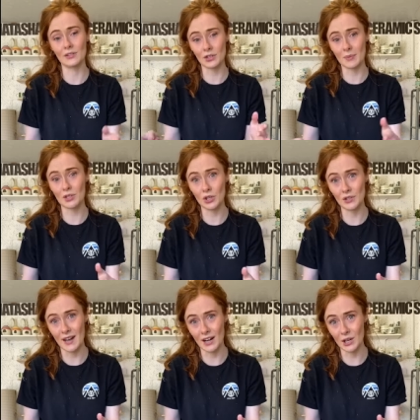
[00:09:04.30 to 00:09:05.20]
or to be too
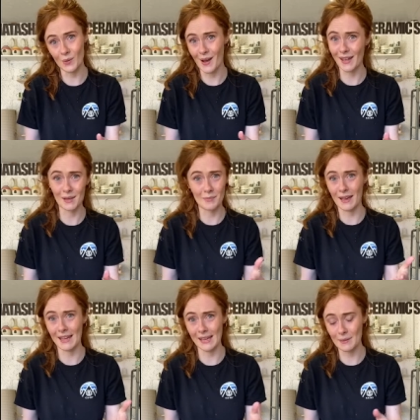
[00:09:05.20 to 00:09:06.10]
narrow, and
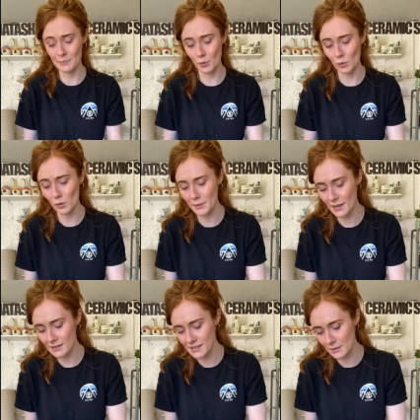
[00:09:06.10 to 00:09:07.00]
my bowl will be
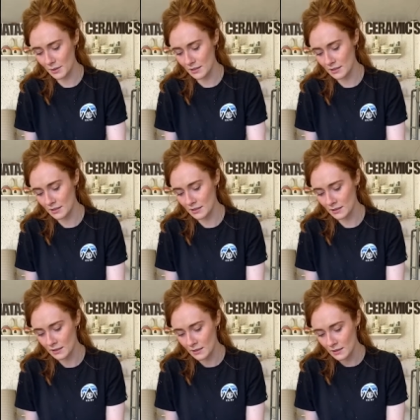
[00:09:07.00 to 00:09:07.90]
unstable.
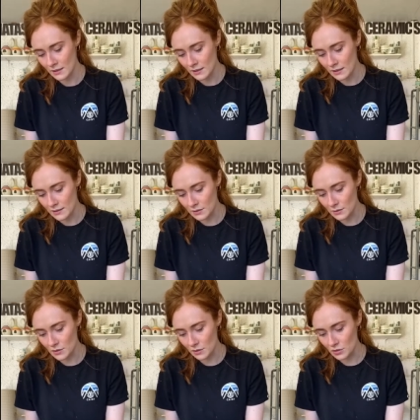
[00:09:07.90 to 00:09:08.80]
So I'm
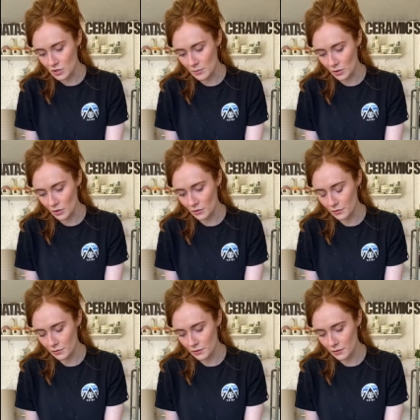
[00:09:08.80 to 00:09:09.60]
just going to trim it off.